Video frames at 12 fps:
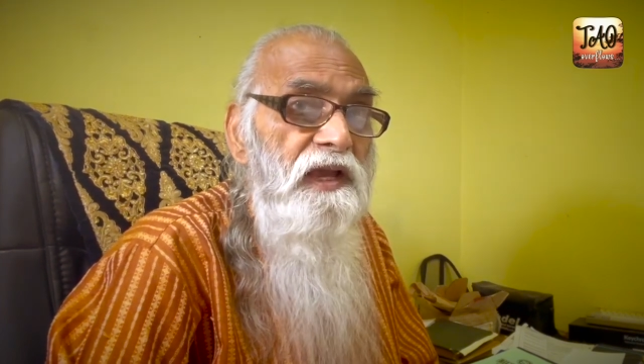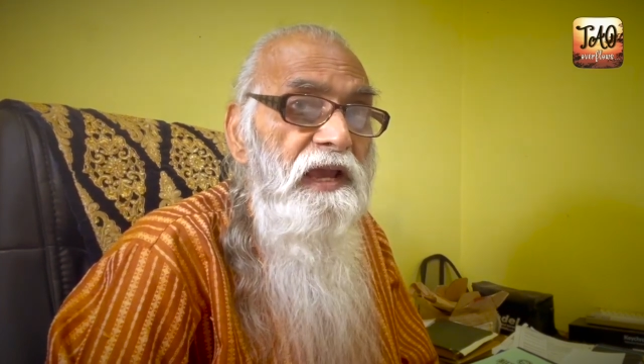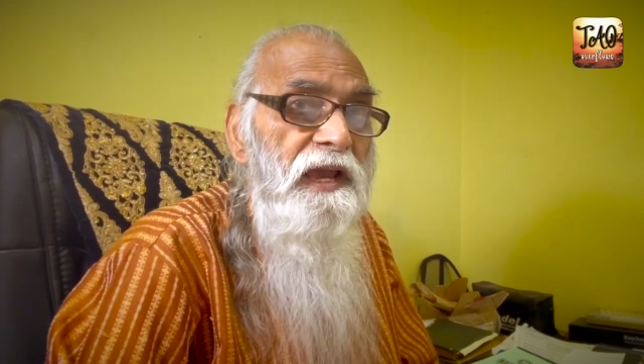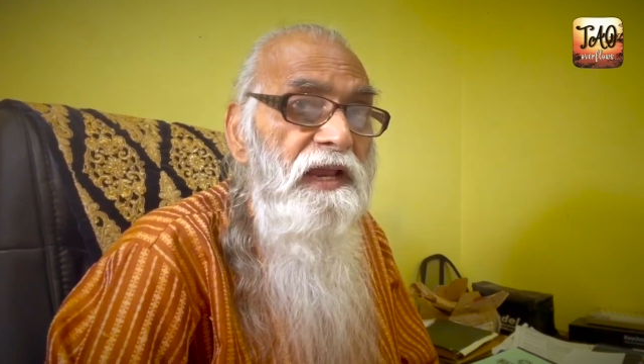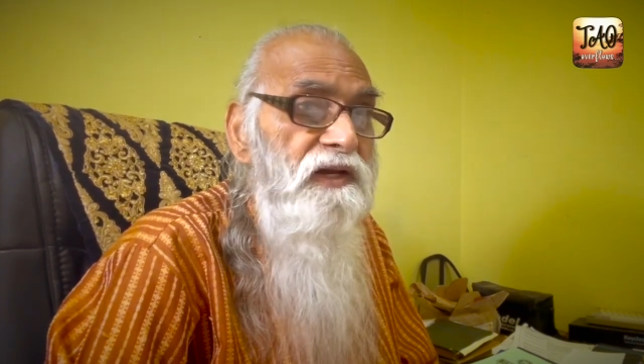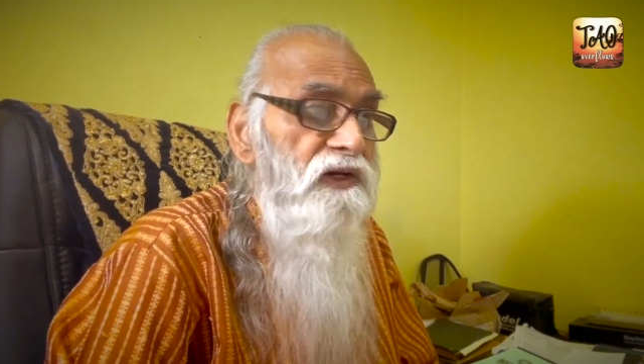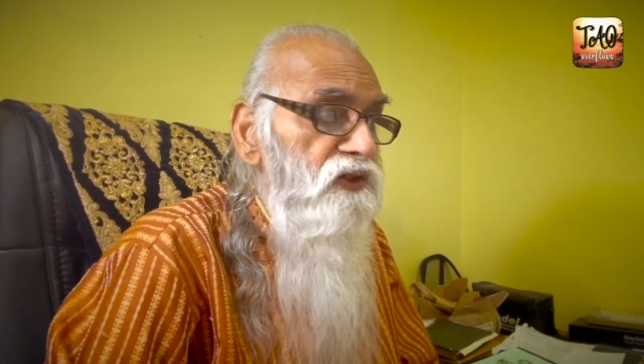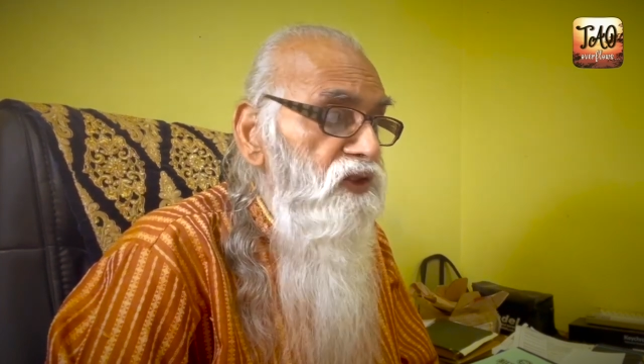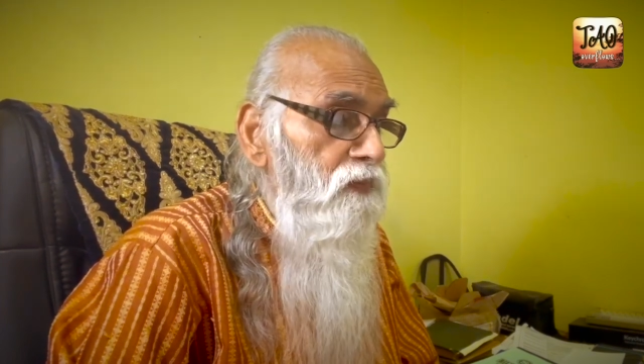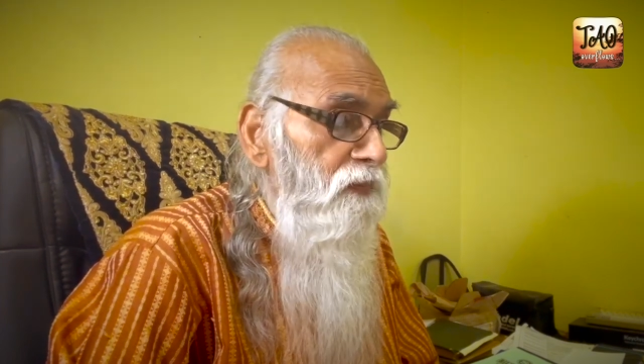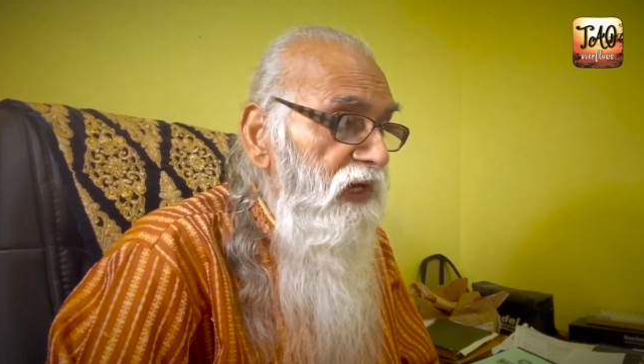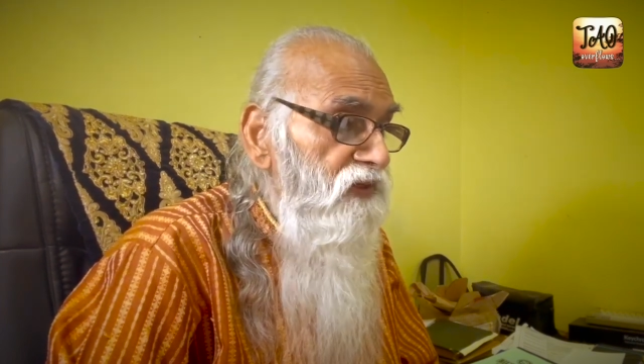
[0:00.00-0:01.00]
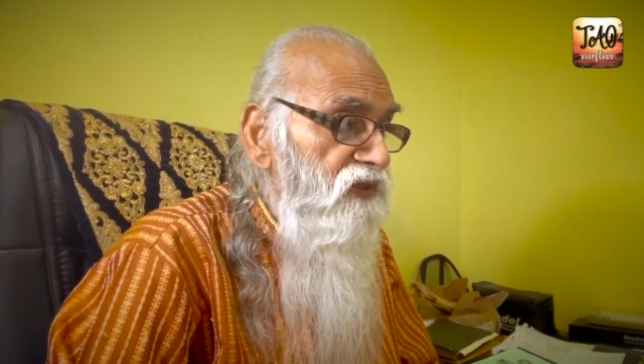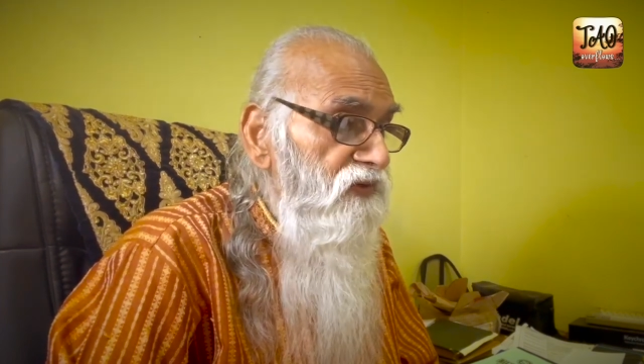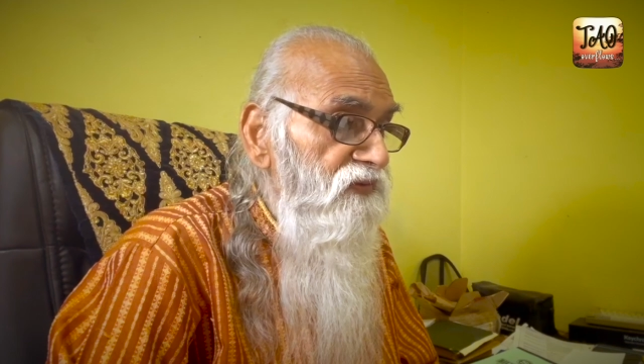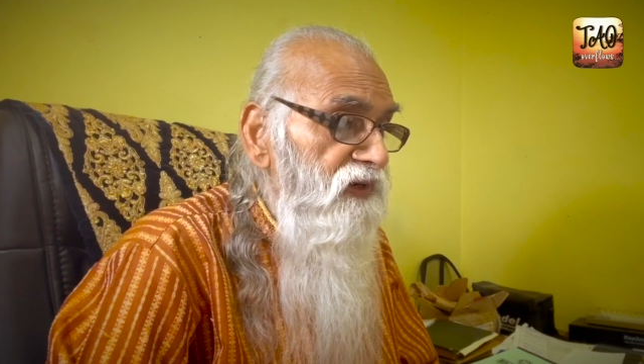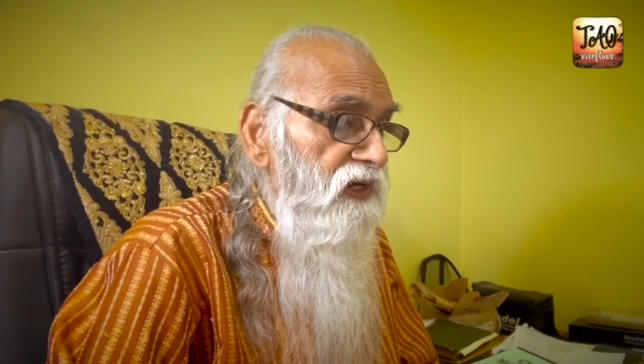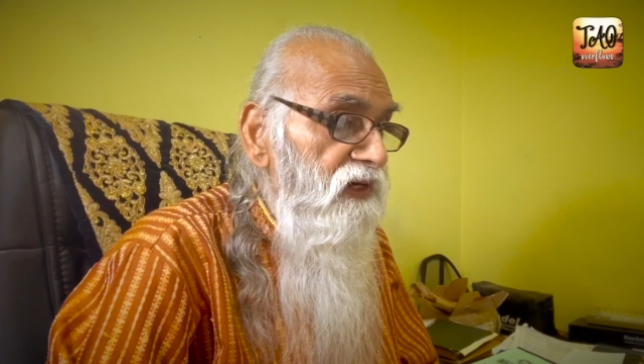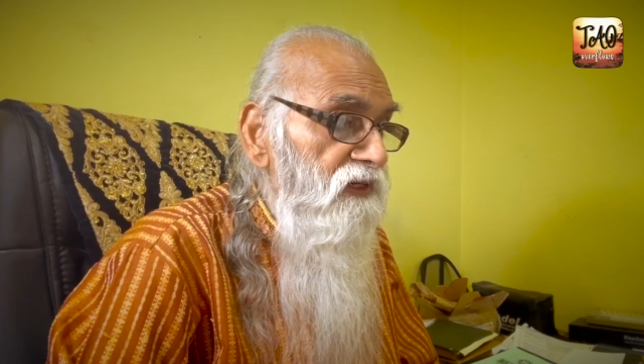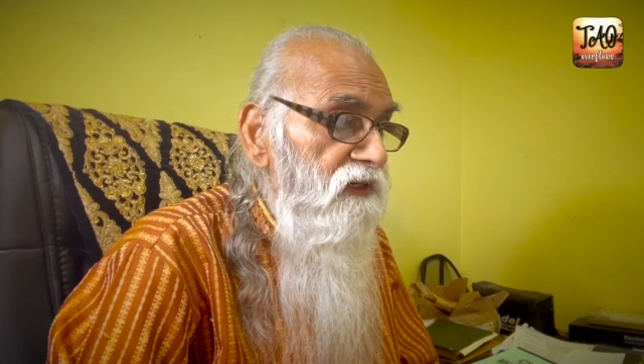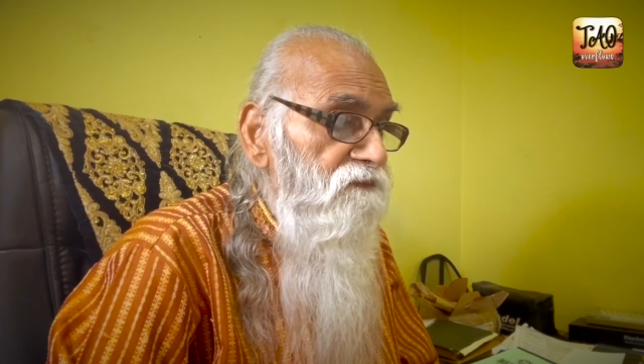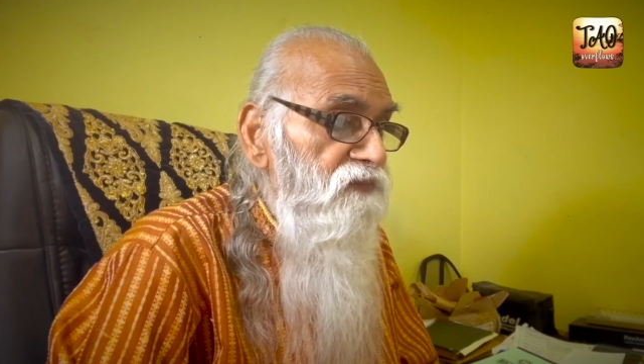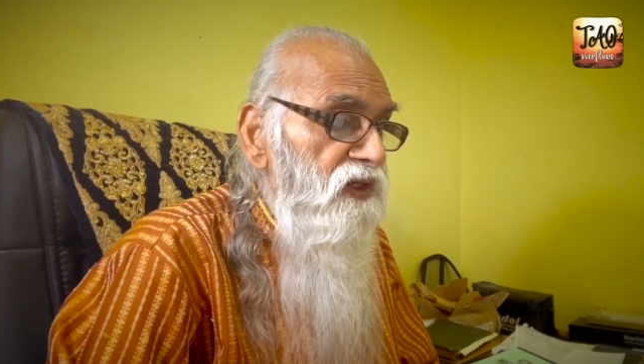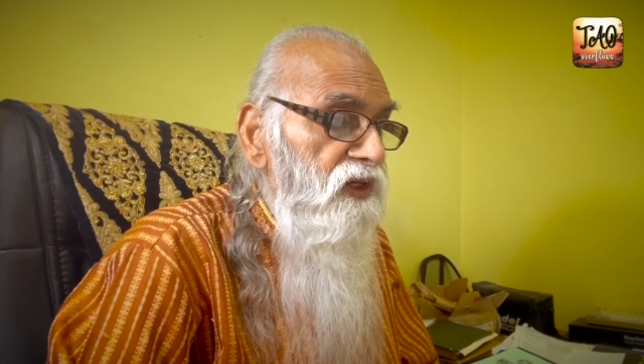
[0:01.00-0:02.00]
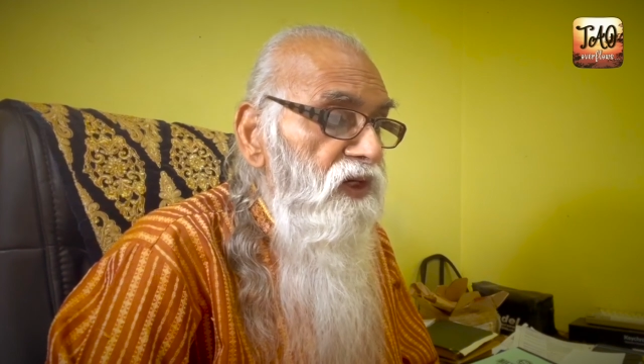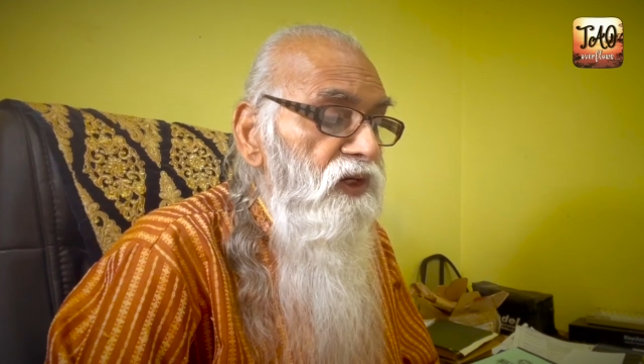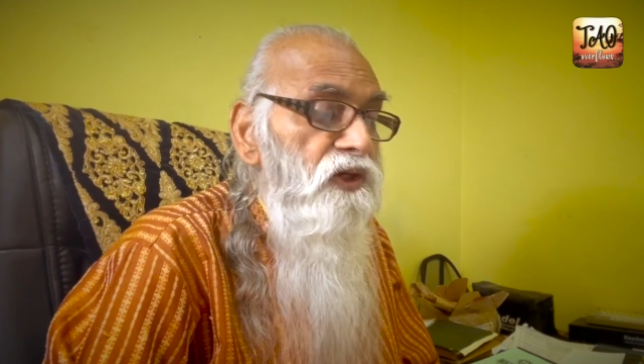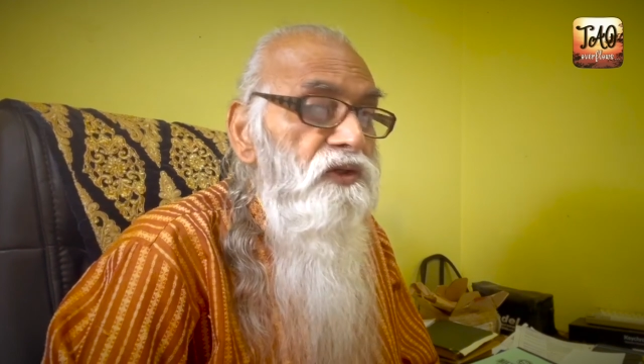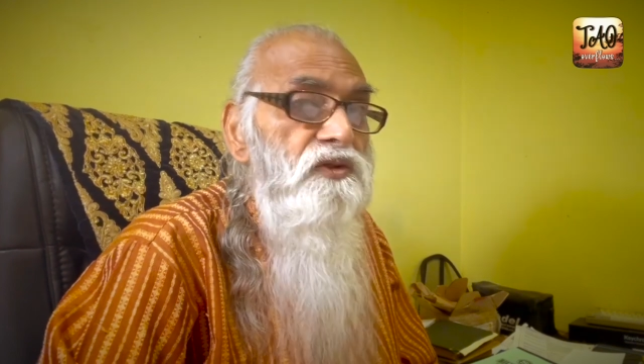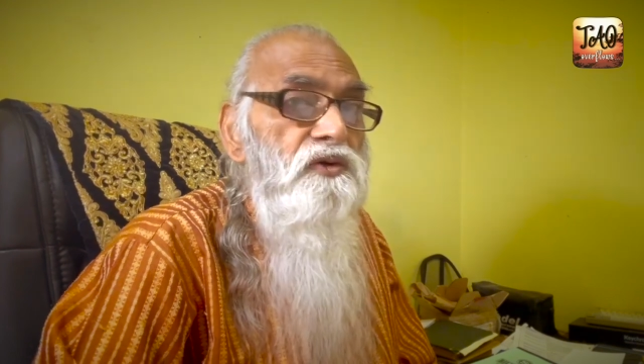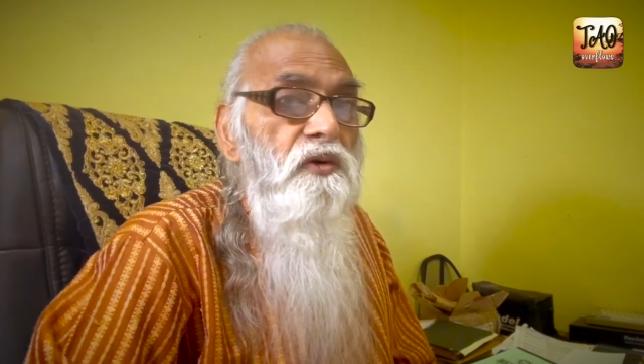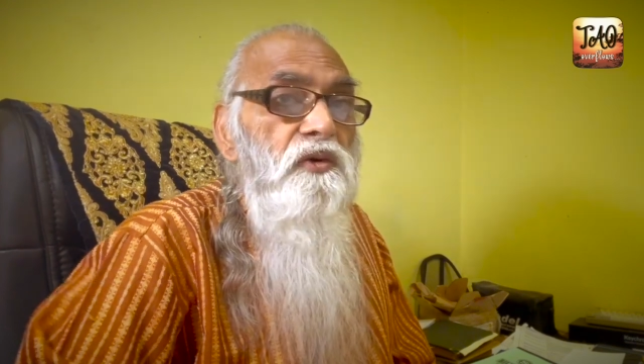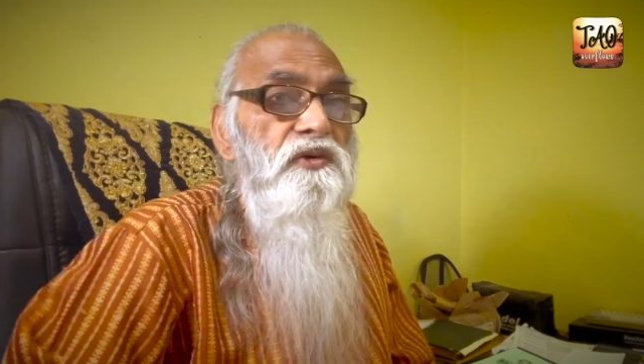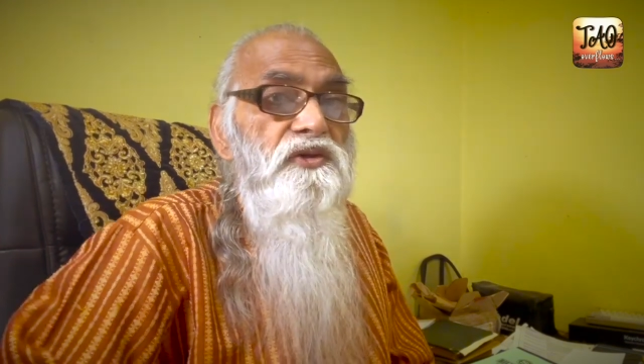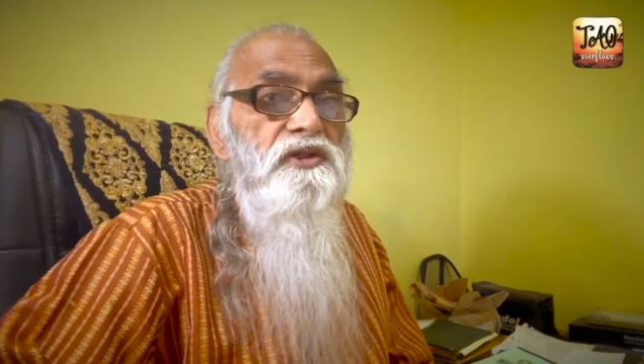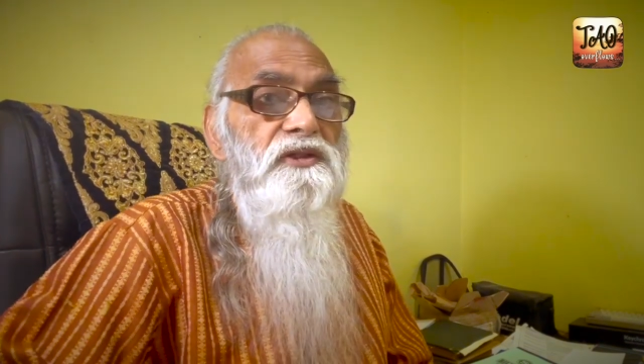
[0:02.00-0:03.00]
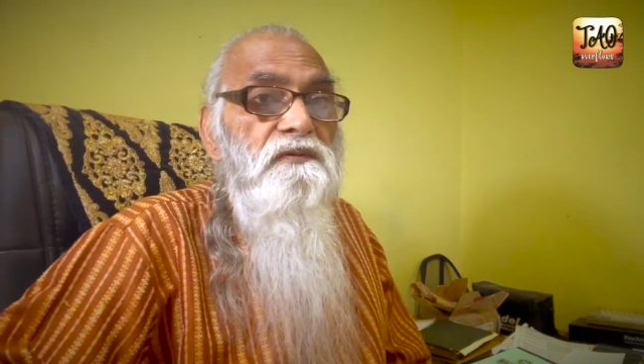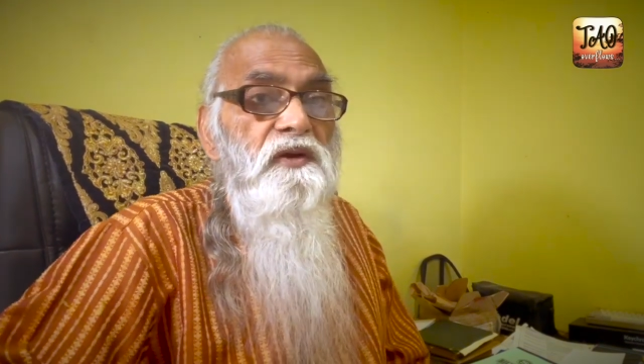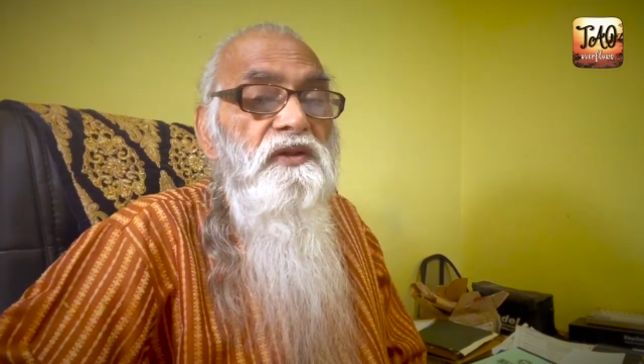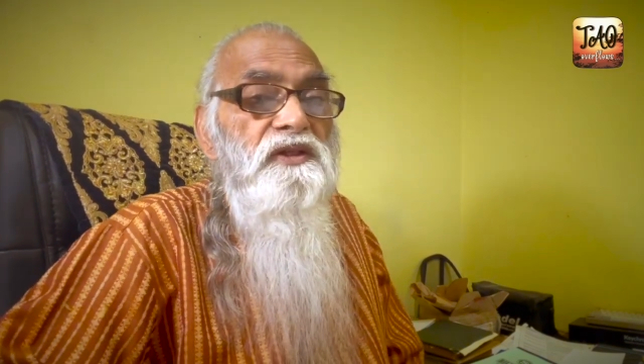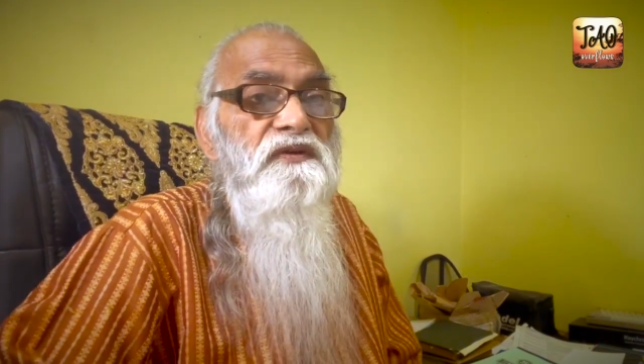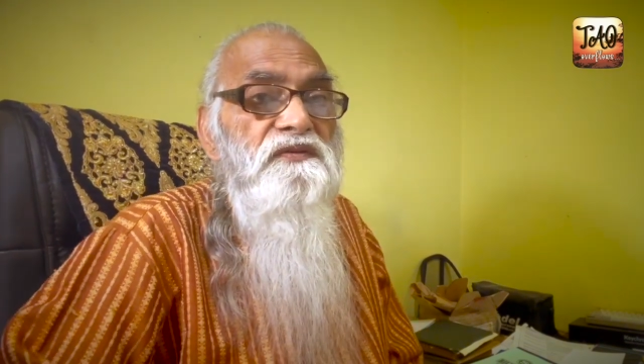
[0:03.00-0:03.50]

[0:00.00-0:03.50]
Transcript: and specifically discourse on the